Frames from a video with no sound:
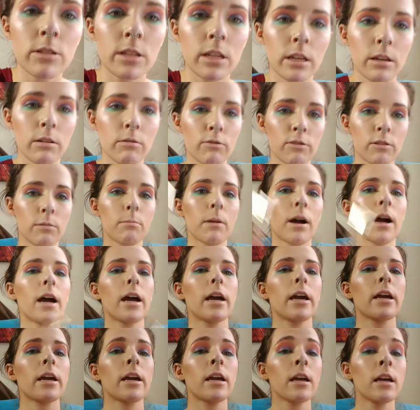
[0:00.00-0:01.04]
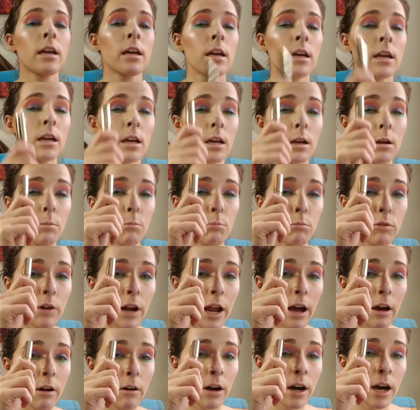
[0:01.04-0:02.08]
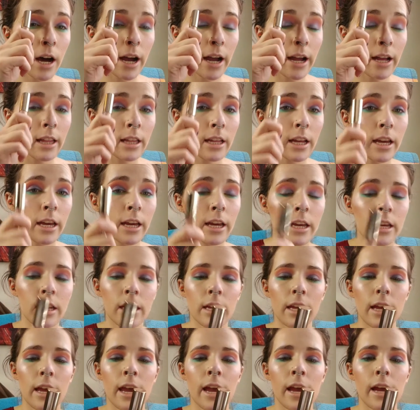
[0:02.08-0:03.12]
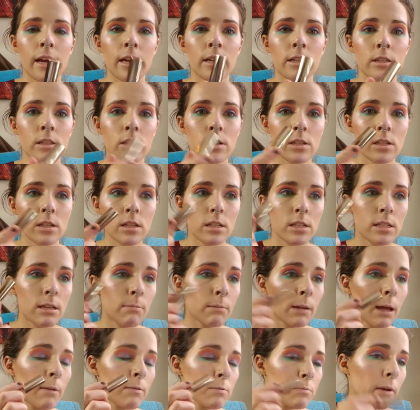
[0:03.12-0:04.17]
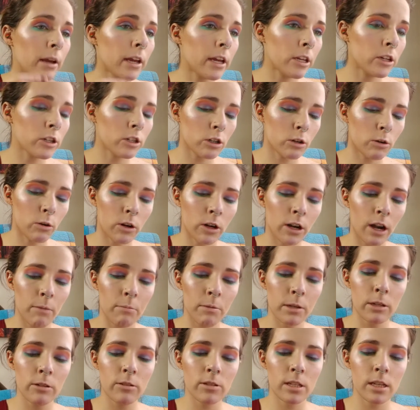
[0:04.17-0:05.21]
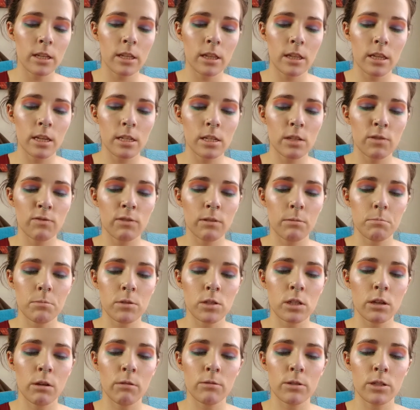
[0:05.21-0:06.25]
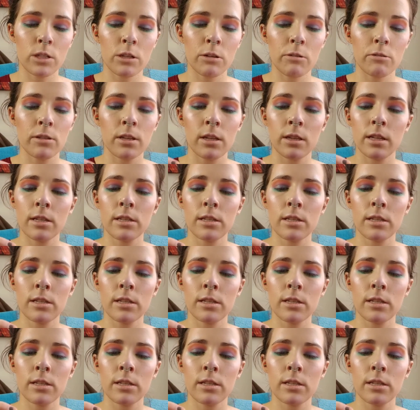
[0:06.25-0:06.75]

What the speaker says: using for my brow highlight and sometimes my inner corner, I've been using this from So Susan.